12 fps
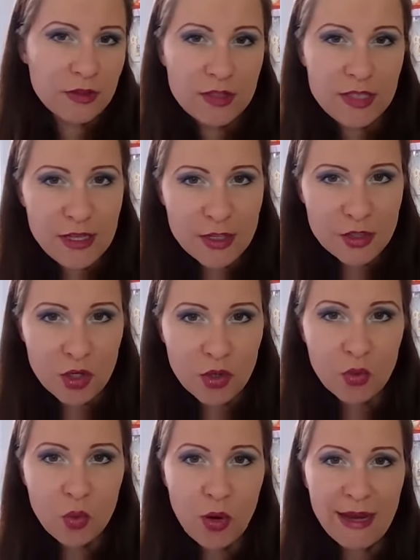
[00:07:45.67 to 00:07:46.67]
teenager
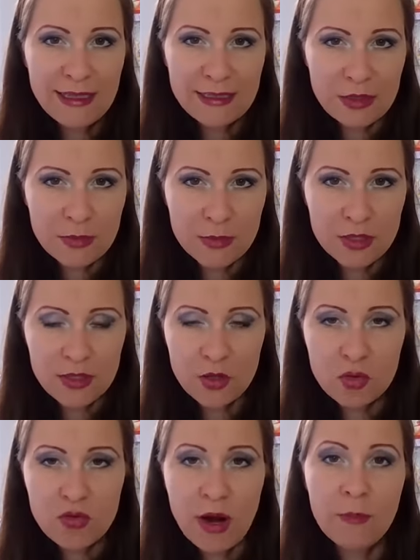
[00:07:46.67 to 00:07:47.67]
who had committed a
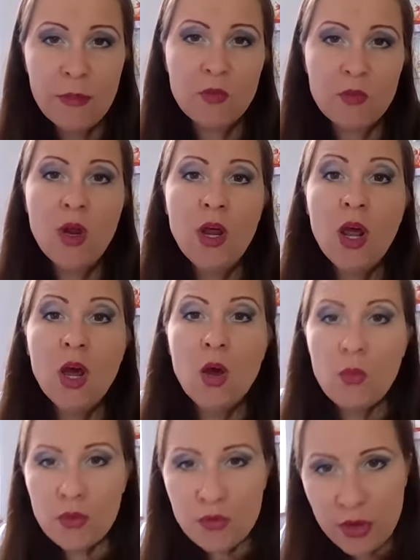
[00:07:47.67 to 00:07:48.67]
crime, and
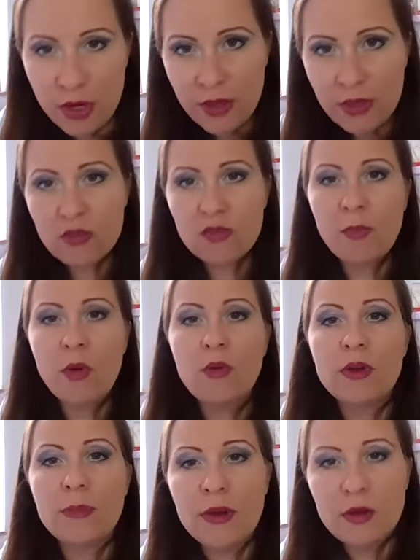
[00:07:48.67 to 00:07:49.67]
we really
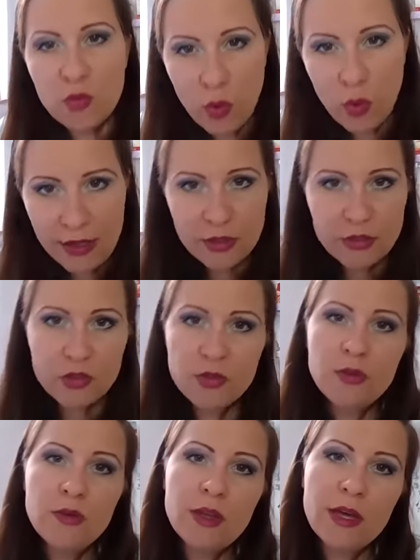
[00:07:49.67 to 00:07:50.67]
spoke about it. Why did
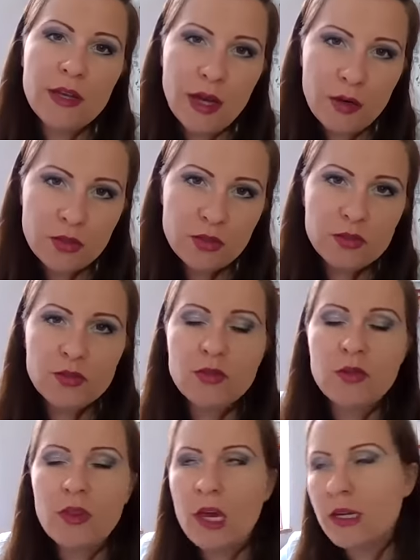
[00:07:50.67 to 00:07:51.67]
you do that? How did you
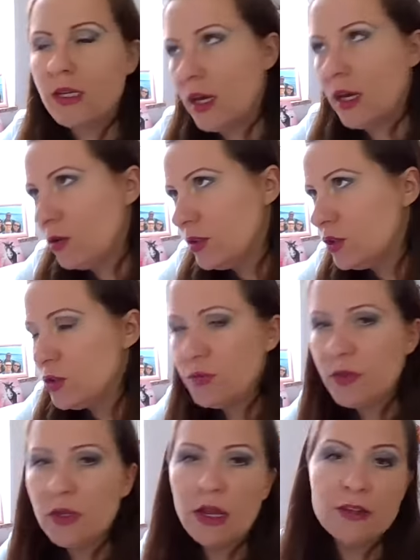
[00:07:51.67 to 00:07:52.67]
do that? How did you
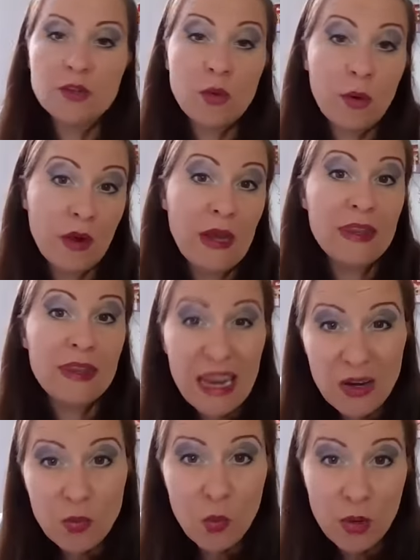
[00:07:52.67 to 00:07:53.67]
feel? And so on. And
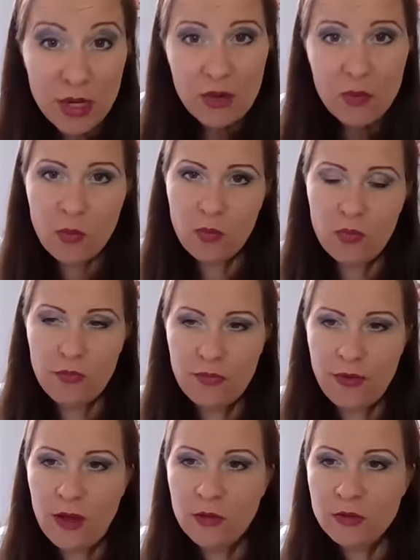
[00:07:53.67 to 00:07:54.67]
then we
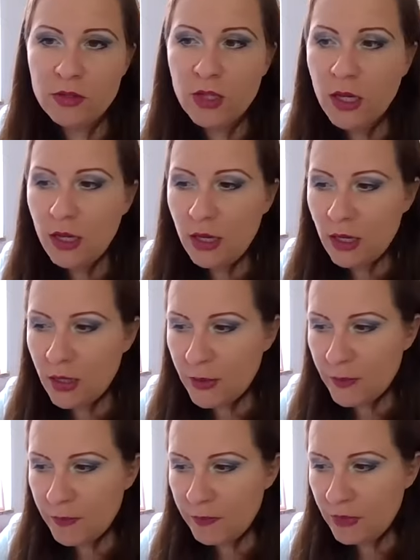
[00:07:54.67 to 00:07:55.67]
found
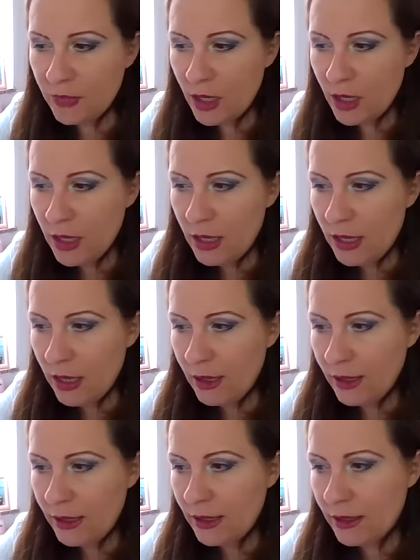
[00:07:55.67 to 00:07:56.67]

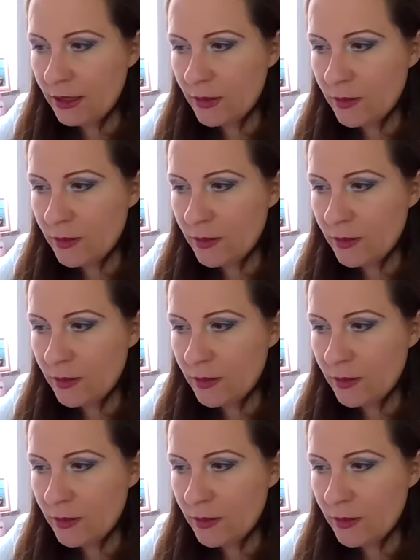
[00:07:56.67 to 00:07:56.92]
like